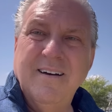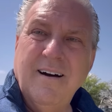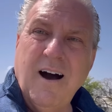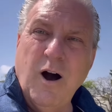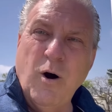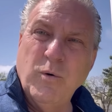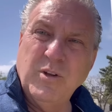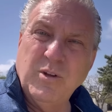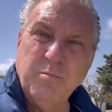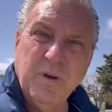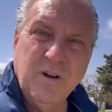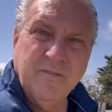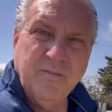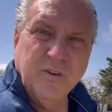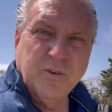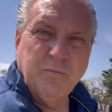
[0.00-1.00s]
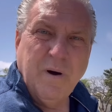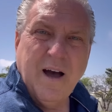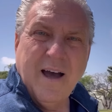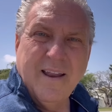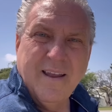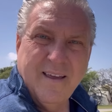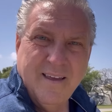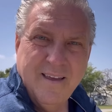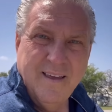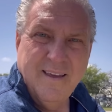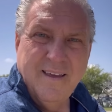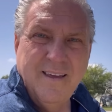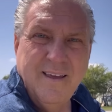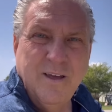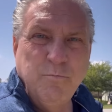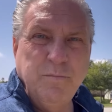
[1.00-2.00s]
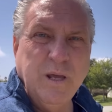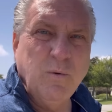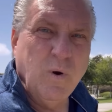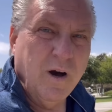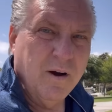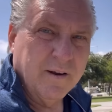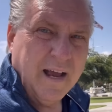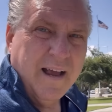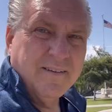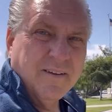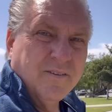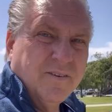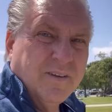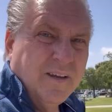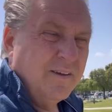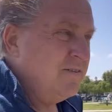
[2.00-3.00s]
always a beautiful spot. Be well, guys. I'll see you